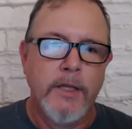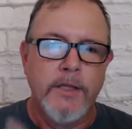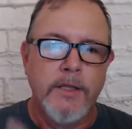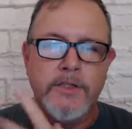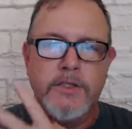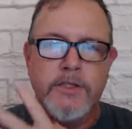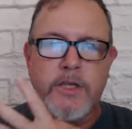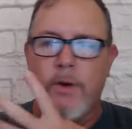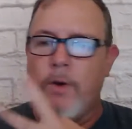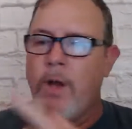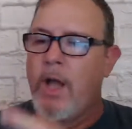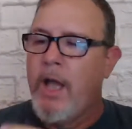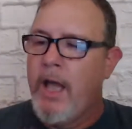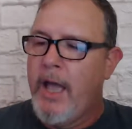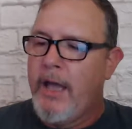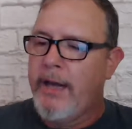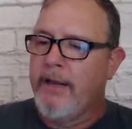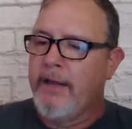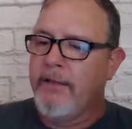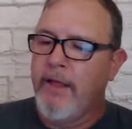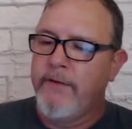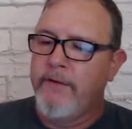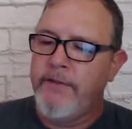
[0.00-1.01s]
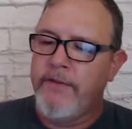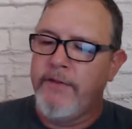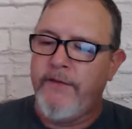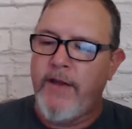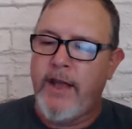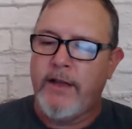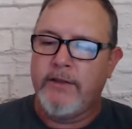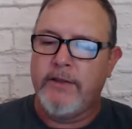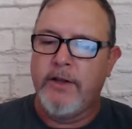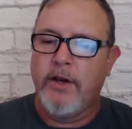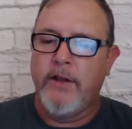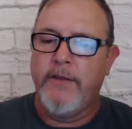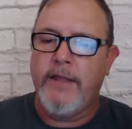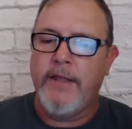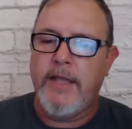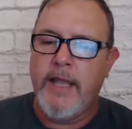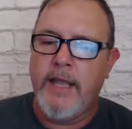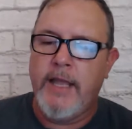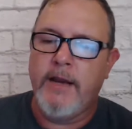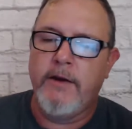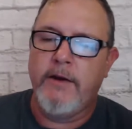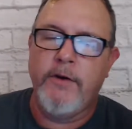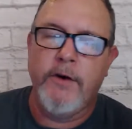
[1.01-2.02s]
So, and I love the fact that on the
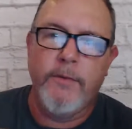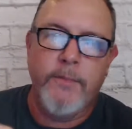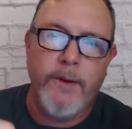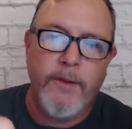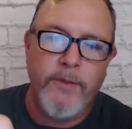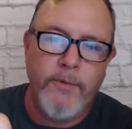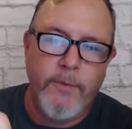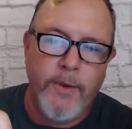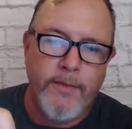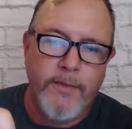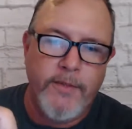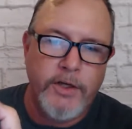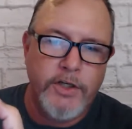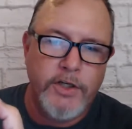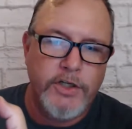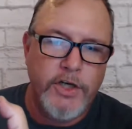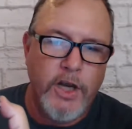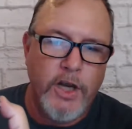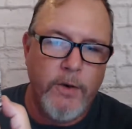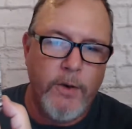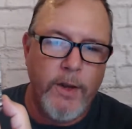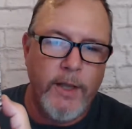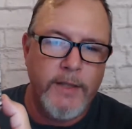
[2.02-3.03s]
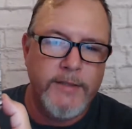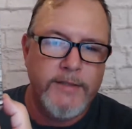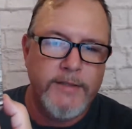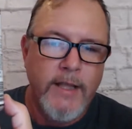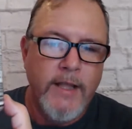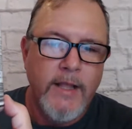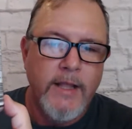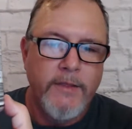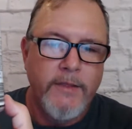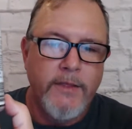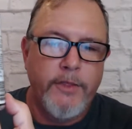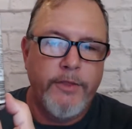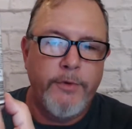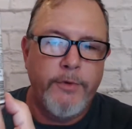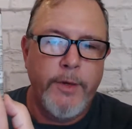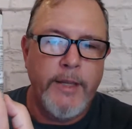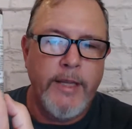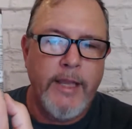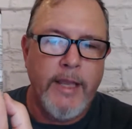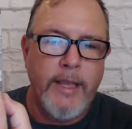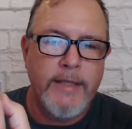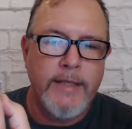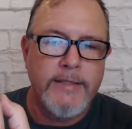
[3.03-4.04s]
can here, by the way, they show us that 3
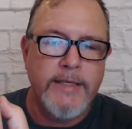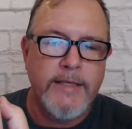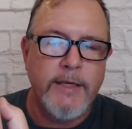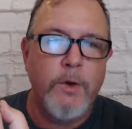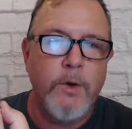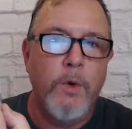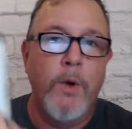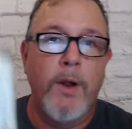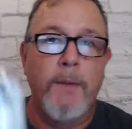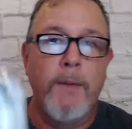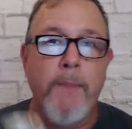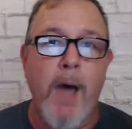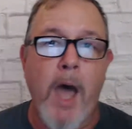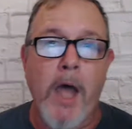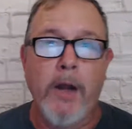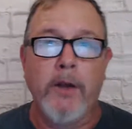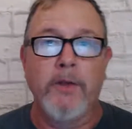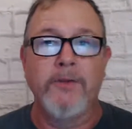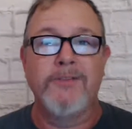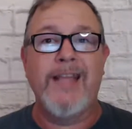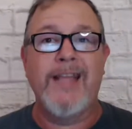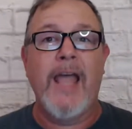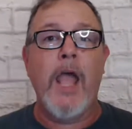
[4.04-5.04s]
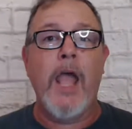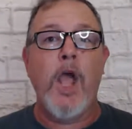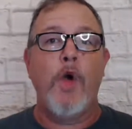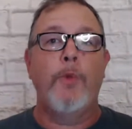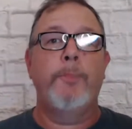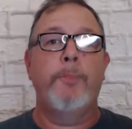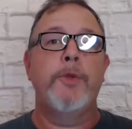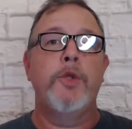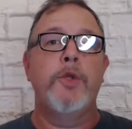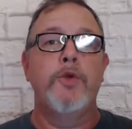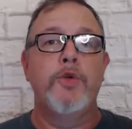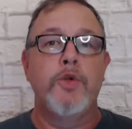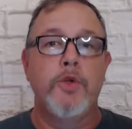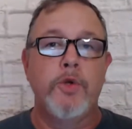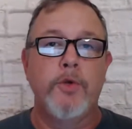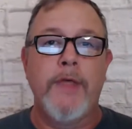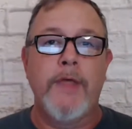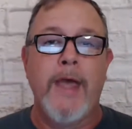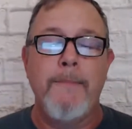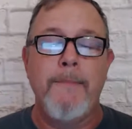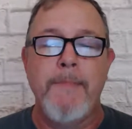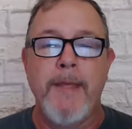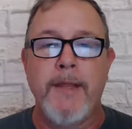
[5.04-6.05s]
cans equal 1 bottles to help you do
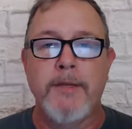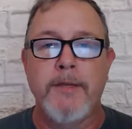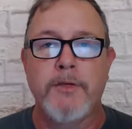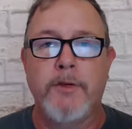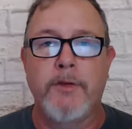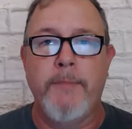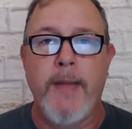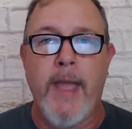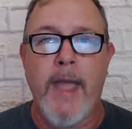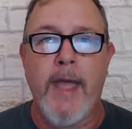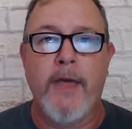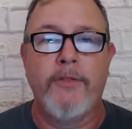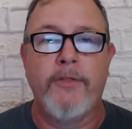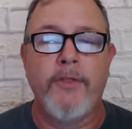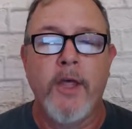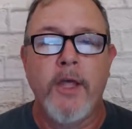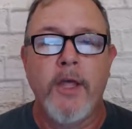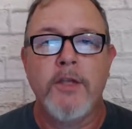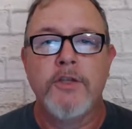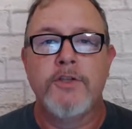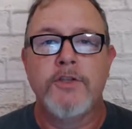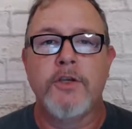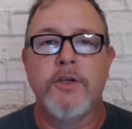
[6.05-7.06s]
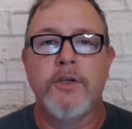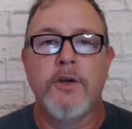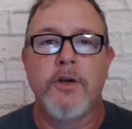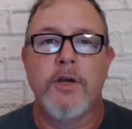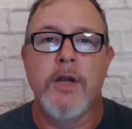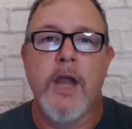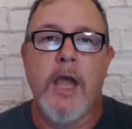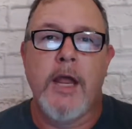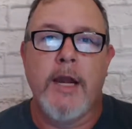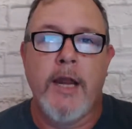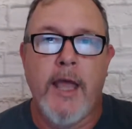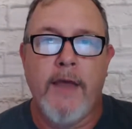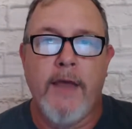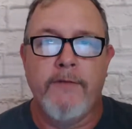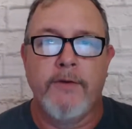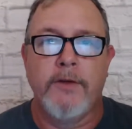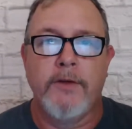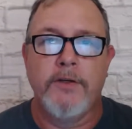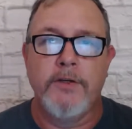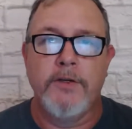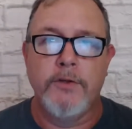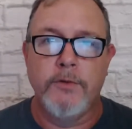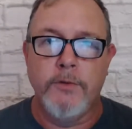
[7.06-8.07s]
that mental math, so you're not
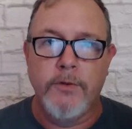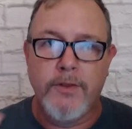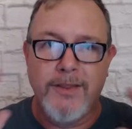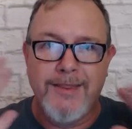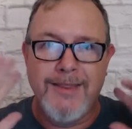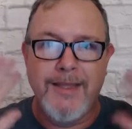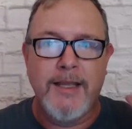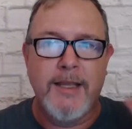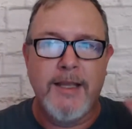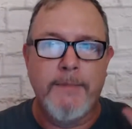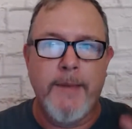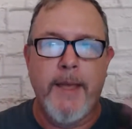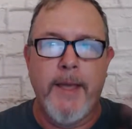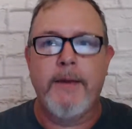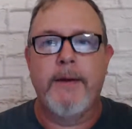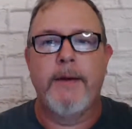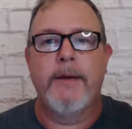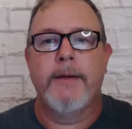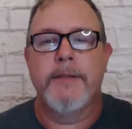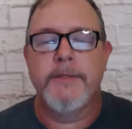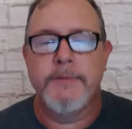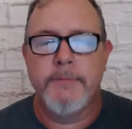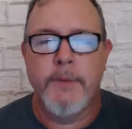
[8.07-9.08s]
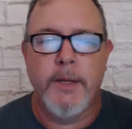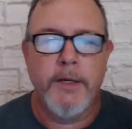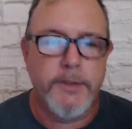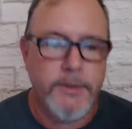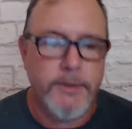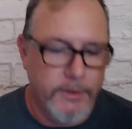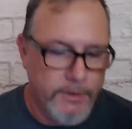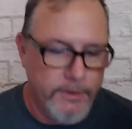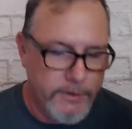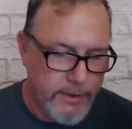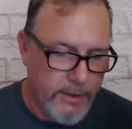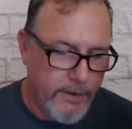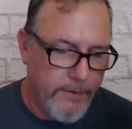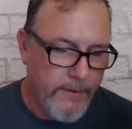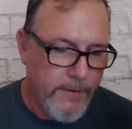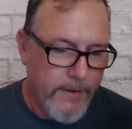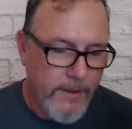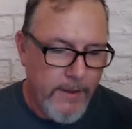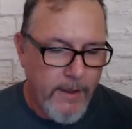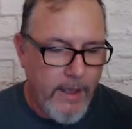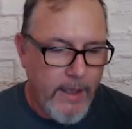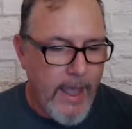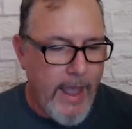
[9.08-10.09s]
having to think about it as much. So,
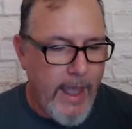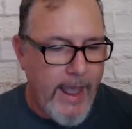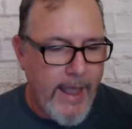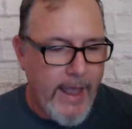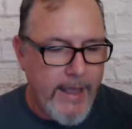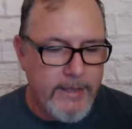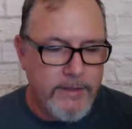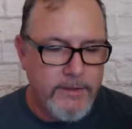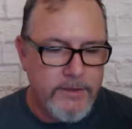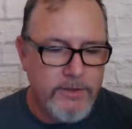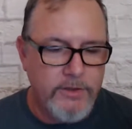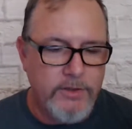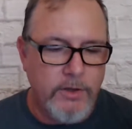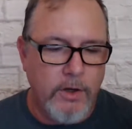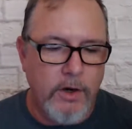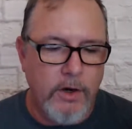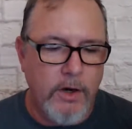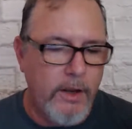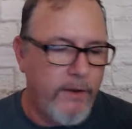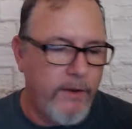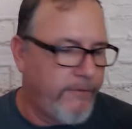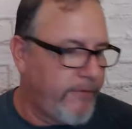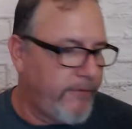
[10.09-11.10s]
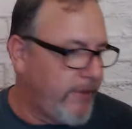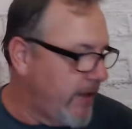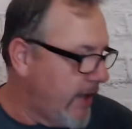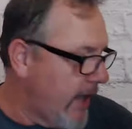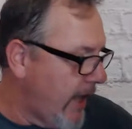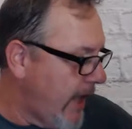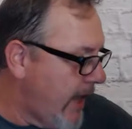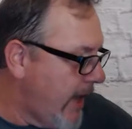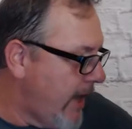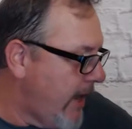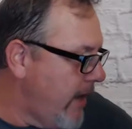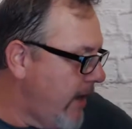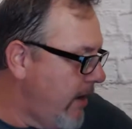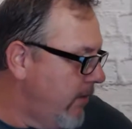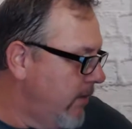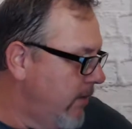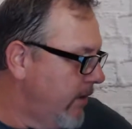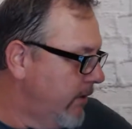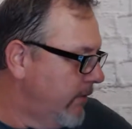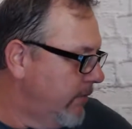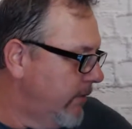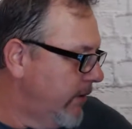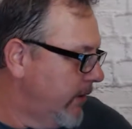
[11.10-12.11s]
A star of the A
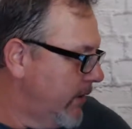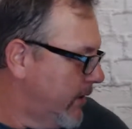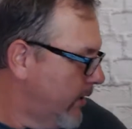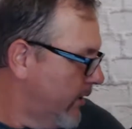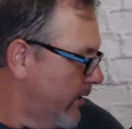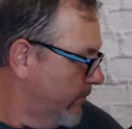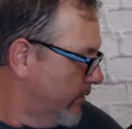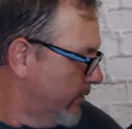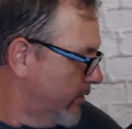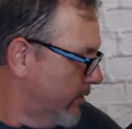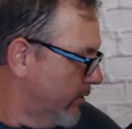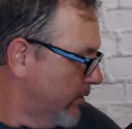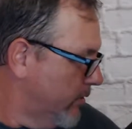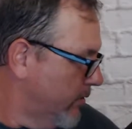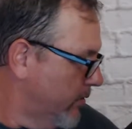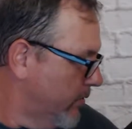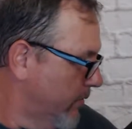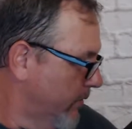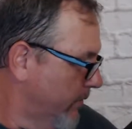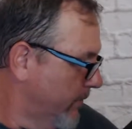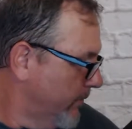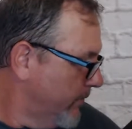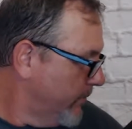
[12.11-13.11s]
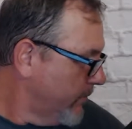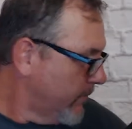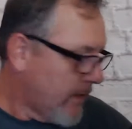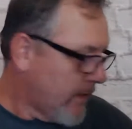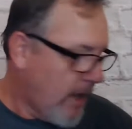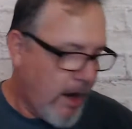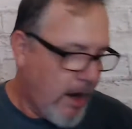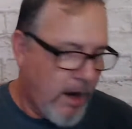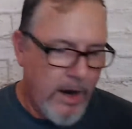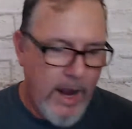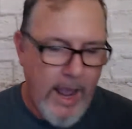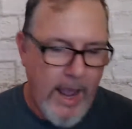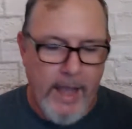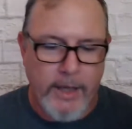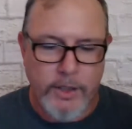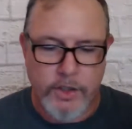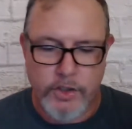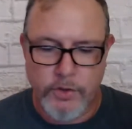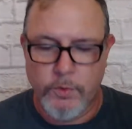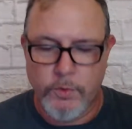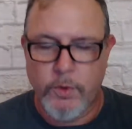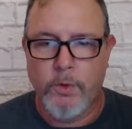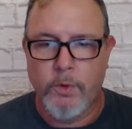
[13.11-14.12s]
on when it comes to our
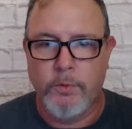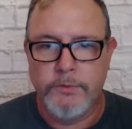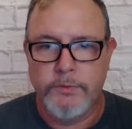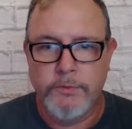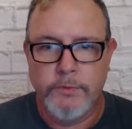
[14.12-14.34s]
actual